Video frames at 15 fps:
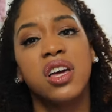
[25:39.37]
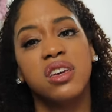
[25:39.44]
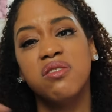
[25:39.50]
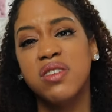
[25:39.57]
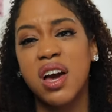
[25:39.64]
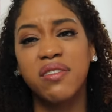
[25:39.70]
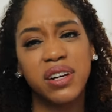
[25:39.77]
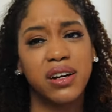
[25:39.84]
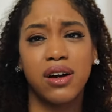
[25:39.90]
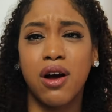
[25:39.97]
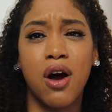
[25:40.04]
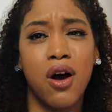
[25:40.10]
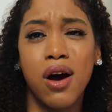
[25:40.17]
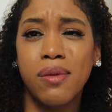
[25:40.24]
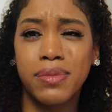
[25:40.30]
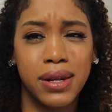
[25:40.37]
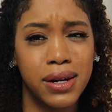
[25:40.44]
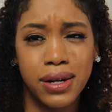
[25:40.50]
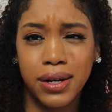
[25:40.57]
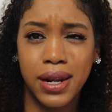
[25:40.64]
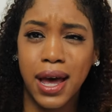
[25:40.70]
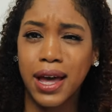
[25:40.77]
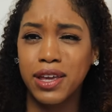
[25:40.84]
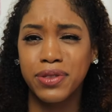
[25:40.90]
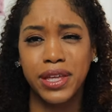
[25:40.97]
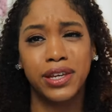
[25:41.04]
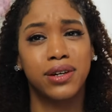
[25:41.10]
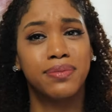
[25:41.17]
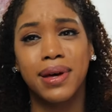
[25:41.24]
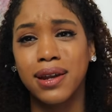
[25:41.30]
you never are home, da da da, you
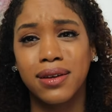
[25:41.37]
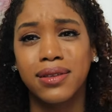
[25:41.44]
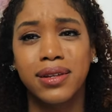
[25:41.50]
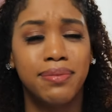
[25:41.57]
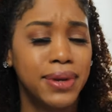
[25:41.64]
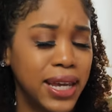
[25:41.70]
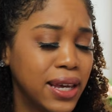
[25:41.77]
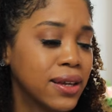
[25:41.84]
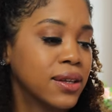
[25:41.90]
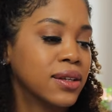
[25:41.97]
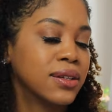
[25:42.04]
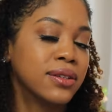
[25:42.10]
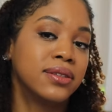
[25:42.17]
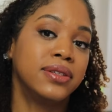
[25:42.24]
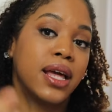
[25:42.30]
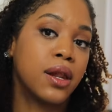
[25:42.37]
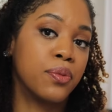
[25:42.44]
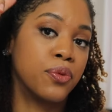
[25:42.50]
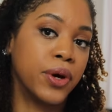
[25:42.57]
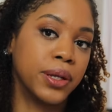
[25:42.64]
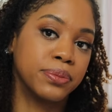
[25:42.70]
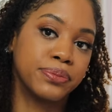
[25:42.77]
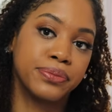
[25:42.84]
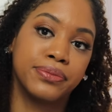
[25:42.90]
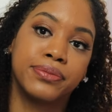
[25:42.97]
think you're better than me. Data point.